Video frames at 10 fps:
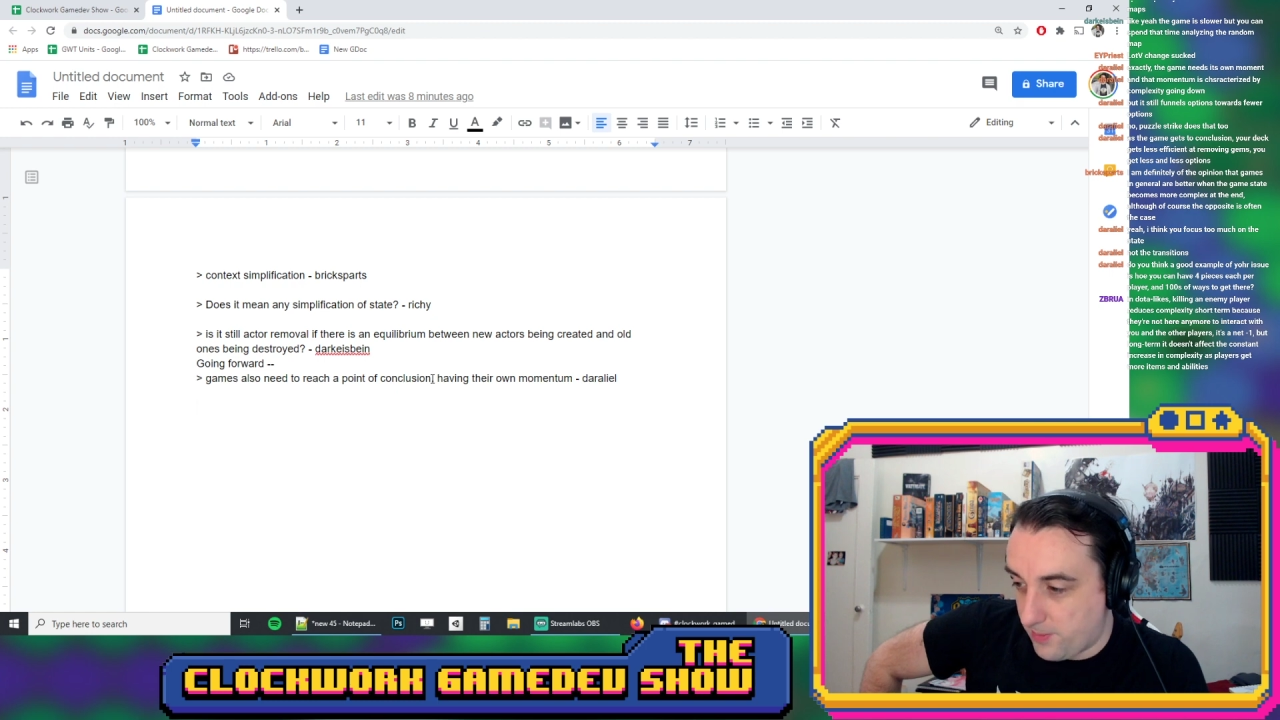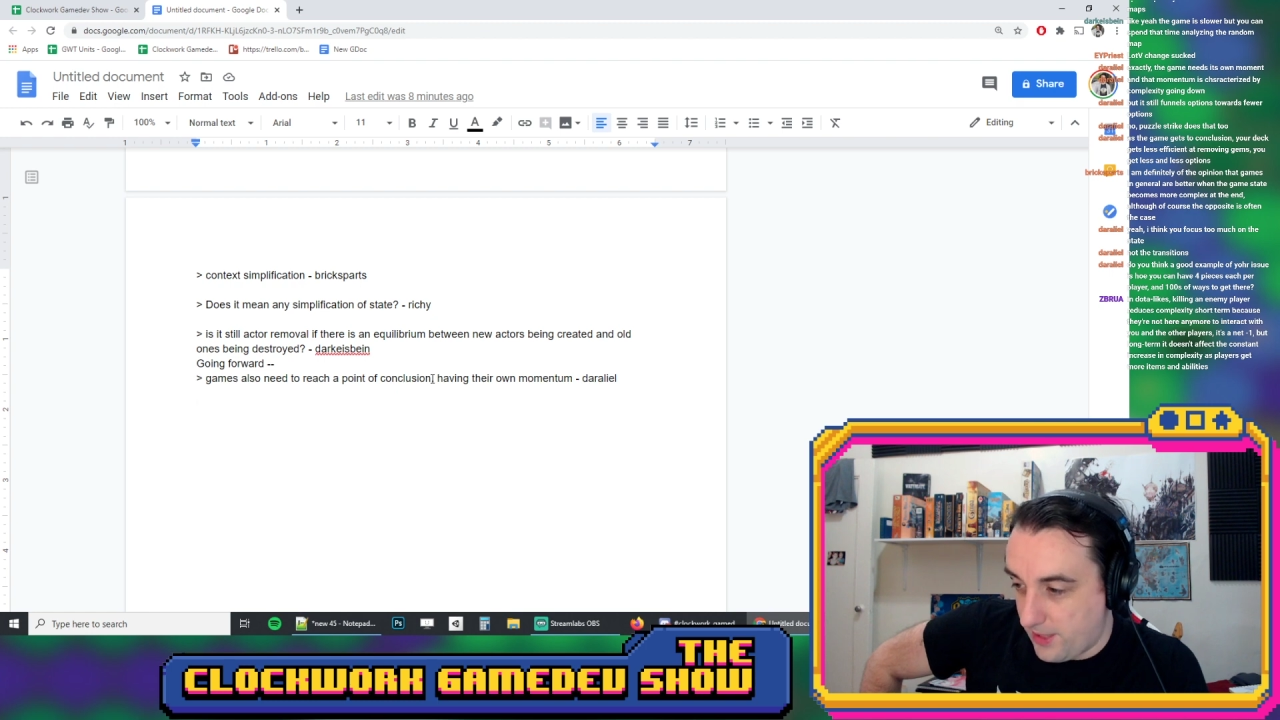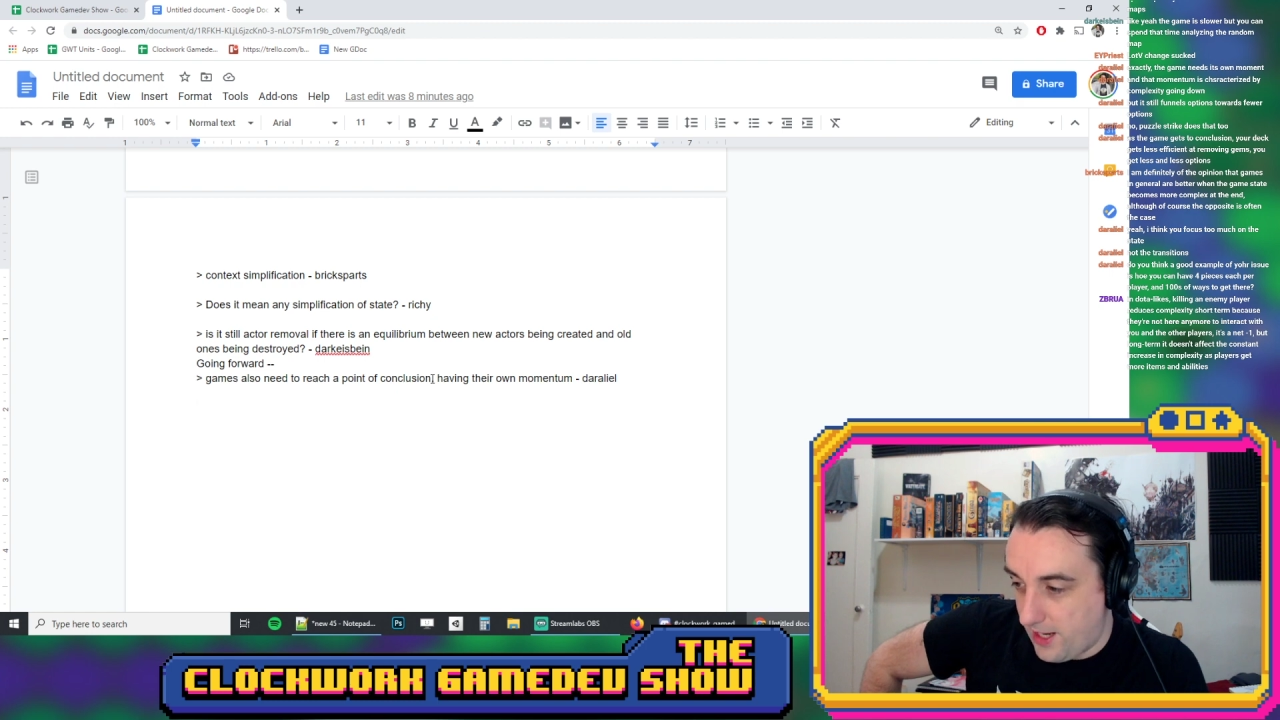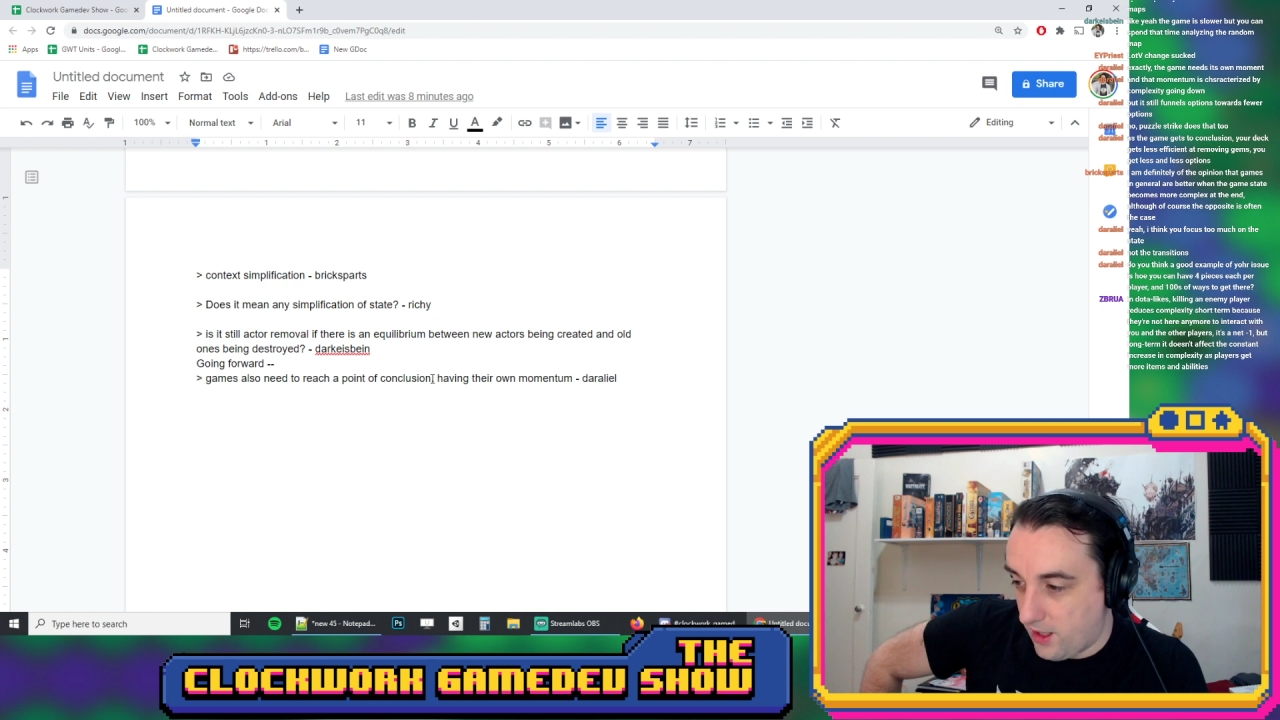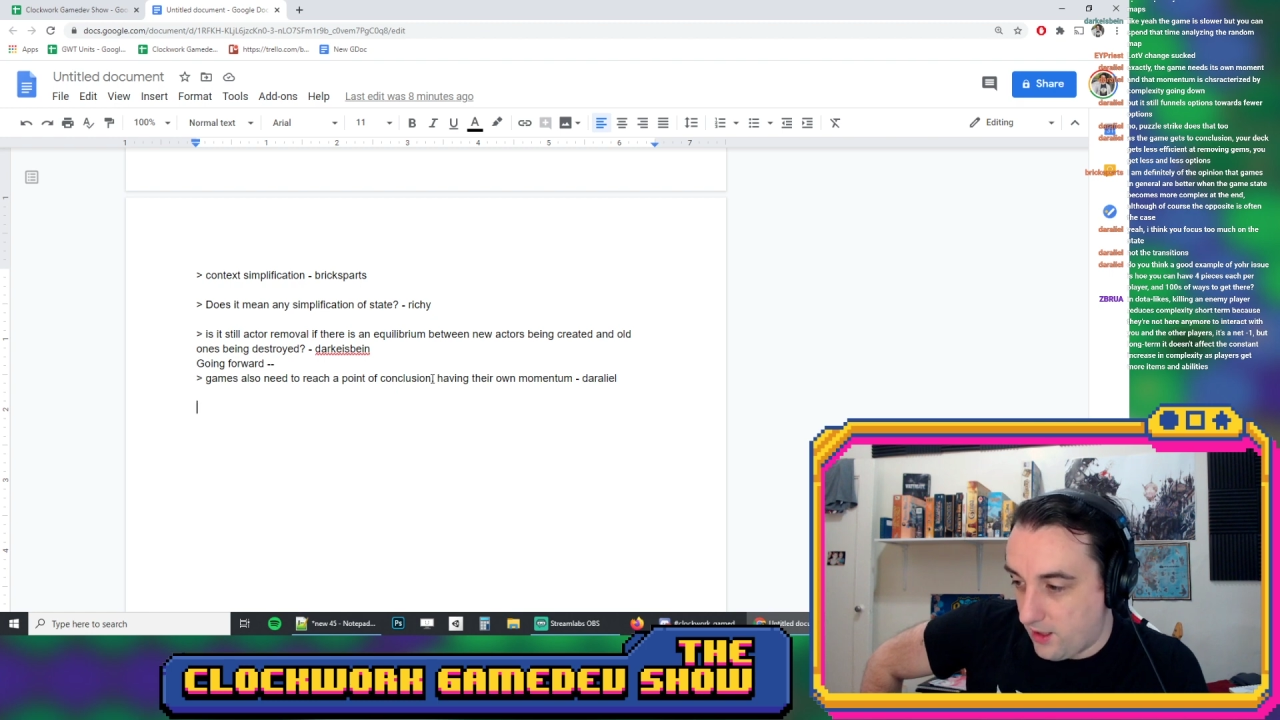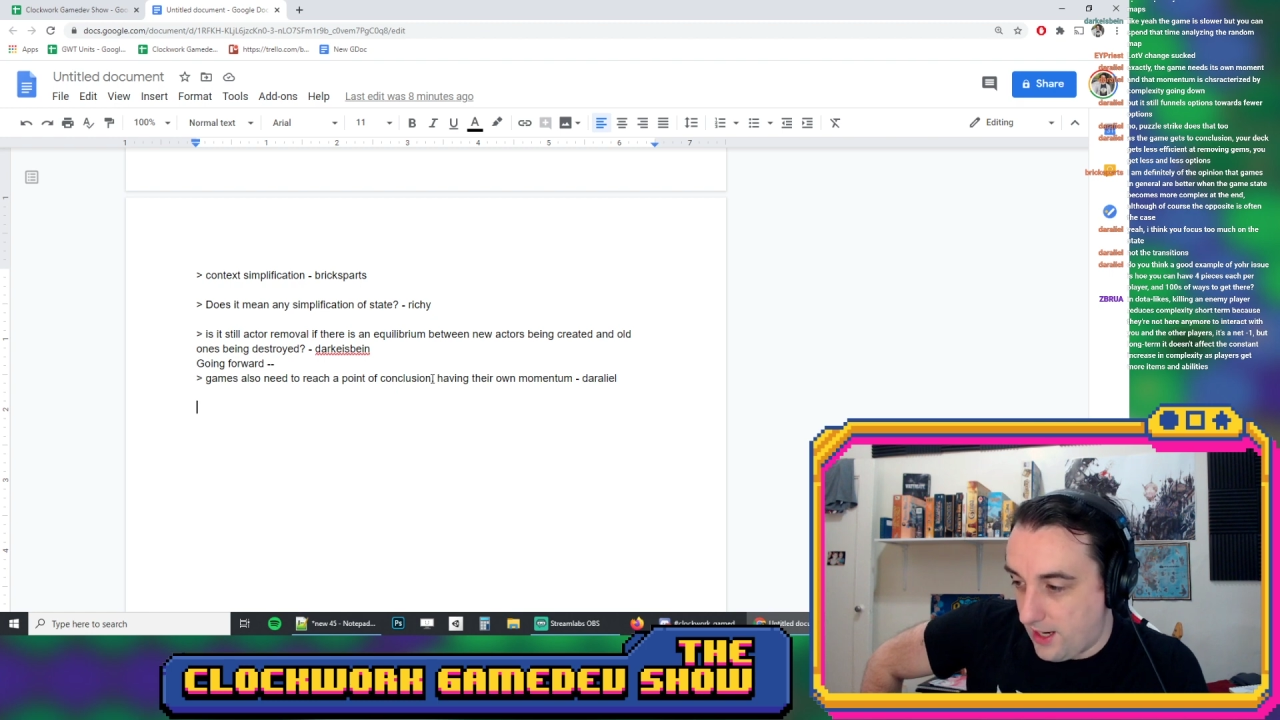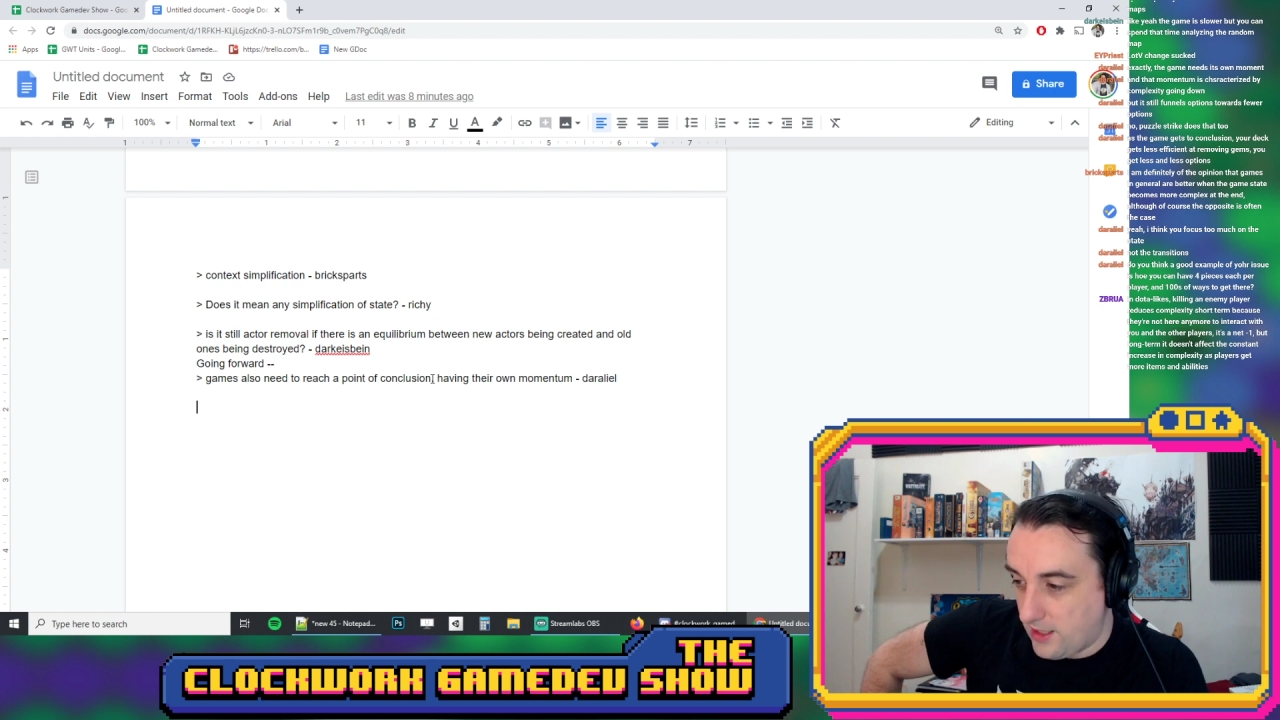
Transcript: player